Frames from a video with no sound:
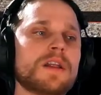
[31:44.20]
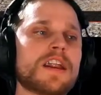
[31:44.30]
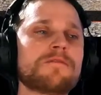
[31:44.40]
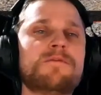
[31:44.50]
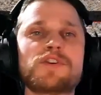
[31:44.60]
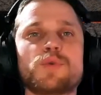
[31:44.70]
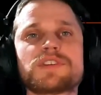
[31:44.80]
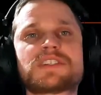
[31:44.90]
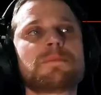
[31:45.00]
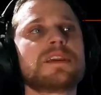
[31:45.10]
visual
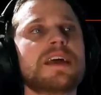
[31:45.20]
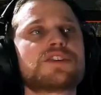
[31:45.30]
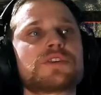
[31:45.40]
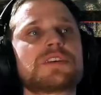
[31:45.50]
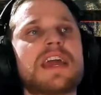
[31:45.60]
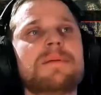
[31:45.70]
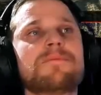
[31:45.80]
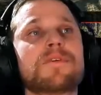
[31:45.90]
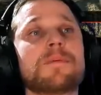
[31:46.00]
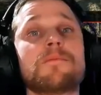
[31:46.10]
stimulation came
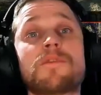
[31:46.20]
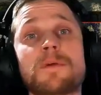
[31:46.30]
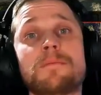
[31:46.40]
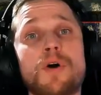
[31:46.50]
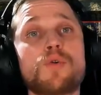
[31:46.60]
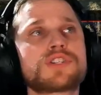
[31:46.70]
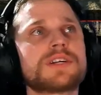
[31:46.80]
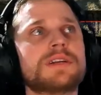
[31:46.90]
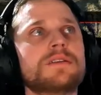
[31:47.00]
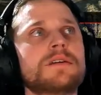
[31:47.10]
from the
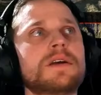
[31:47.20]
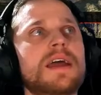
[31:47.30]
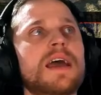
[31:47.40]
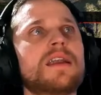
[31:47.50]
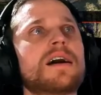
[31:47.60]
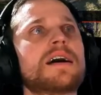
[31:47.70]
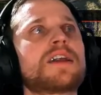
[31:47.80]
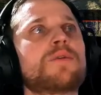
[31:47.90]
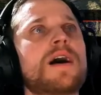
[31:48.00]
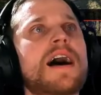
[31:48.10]
motion, and I
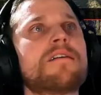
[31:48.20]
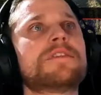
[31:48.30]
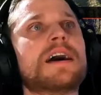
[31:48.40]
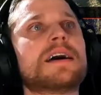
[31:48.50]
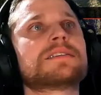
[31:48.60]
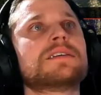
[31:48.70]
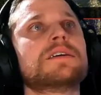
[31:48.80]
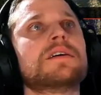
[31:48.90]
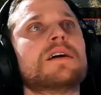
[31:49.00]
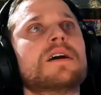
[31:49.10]
don't have that.
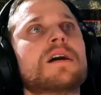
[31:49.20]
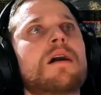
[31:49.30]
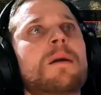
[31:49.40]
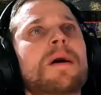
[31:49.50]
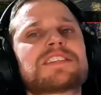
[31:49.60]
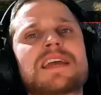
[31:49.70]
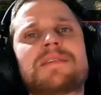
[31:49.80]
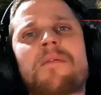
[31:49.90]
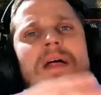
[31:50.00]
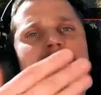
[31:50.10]
I'm not saying
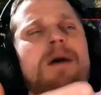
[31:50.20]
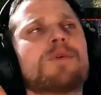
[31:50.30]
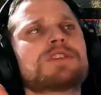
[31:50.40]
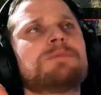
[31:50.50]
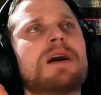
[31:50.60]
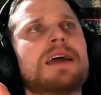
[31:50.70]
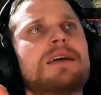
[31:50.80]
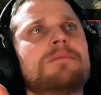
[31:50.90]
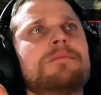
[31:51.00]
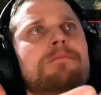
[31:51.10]
that was
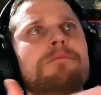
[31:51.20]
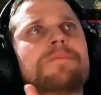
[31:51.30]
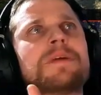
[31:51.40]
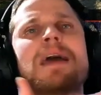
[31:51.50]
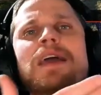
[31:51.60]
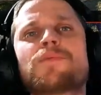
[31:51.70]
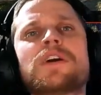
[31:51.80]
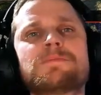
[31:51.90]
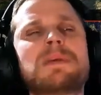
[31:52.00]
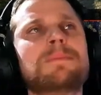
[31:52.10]
the main
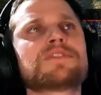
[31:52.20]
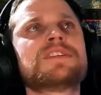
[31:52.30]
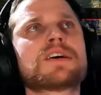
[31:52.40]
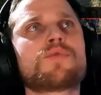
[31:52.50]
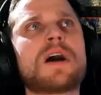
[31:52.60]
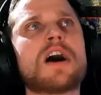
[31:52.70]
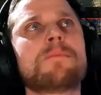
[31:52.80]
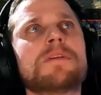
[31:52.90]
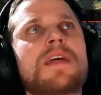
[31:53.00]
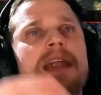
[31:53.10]
reason people stuck around,
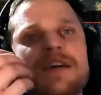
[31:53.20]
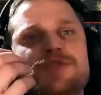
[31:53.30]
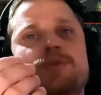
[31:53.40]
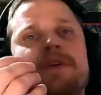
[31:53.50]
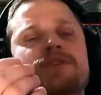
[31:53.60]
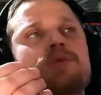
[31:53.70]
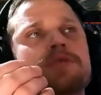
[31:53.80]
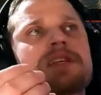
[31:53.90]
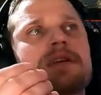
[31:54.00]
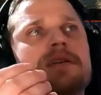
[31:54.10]
but that extra visual
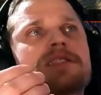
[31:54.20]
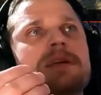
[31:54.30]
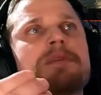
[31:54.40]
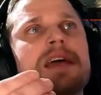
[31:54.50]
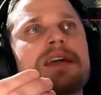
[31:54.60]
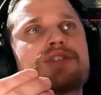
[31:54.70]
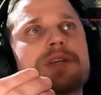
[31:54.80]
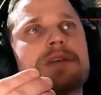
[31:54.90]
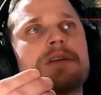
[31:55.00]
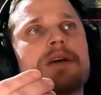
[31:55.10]

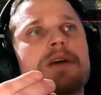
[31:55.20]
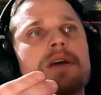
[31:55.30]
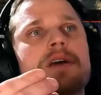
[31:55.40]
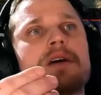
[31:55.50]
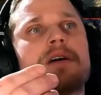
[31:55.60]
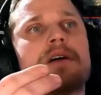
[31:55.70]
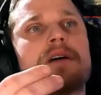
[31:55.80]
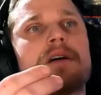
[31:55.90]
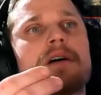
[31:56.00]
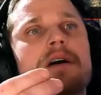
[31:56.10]
stimulation
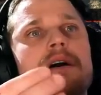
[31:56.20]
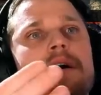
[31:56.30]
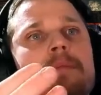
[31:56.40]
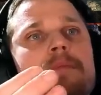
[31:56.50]
added